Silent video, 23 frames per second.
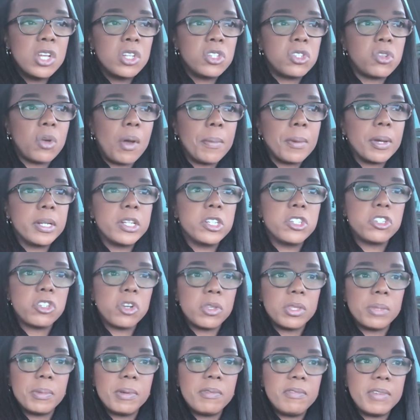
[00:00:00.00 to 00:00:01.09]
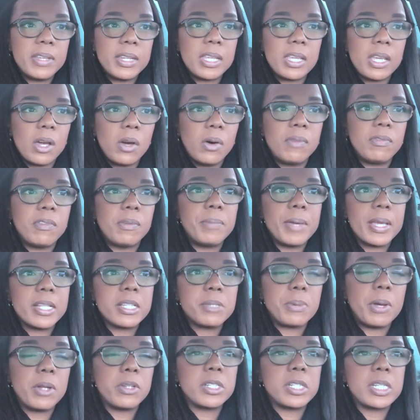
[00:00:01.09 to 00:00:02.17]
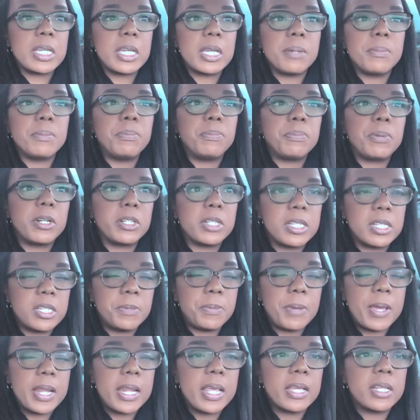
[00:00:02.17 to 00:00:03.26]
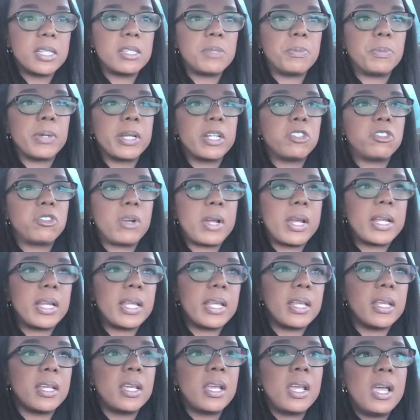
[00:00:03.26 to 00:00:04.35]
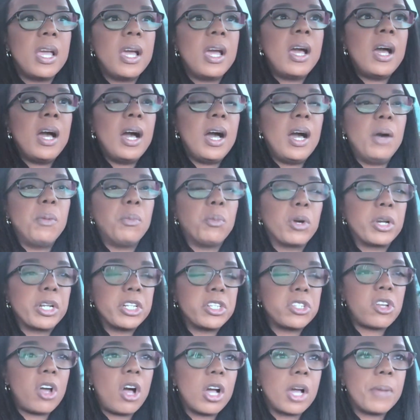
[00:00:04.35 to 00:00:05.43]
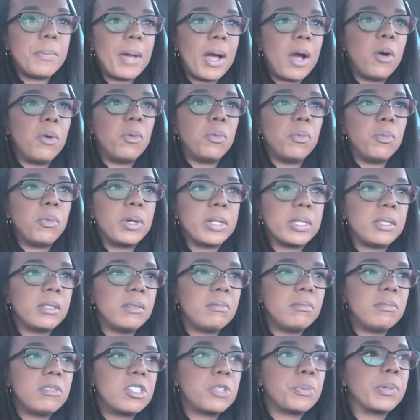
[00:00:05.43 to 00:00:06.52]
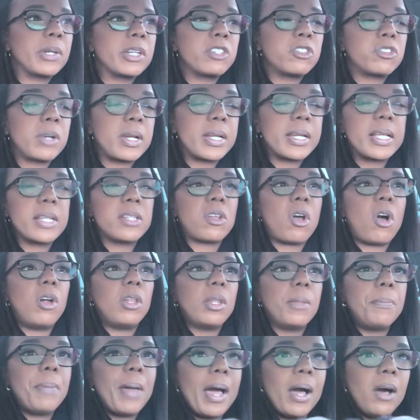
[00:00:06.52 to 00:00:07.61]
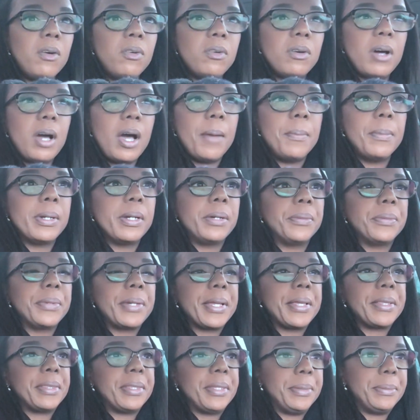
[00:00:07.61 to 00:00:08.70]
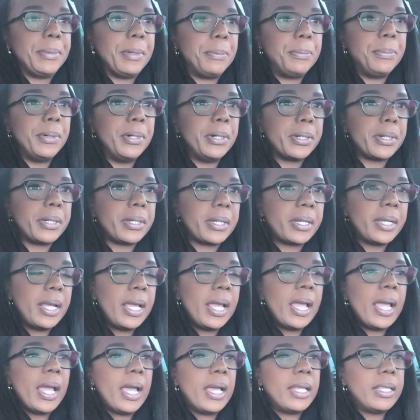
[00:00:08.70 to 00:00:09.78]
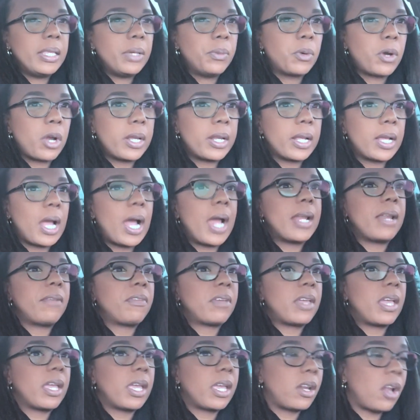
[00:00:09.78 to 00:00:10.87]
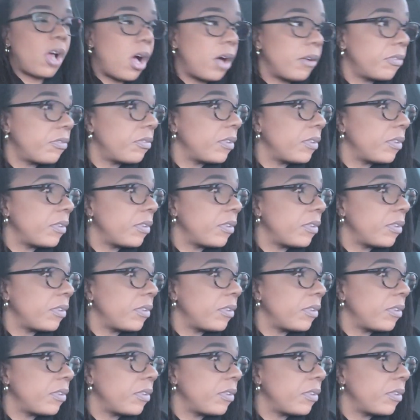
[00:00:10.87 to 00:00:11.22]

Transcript: So I'm going to show them a video of a baseball team participating in spring training. Um, we're going to talk about what spring training is all about. I'm going to read them a book and then we're going to kind of kick it off.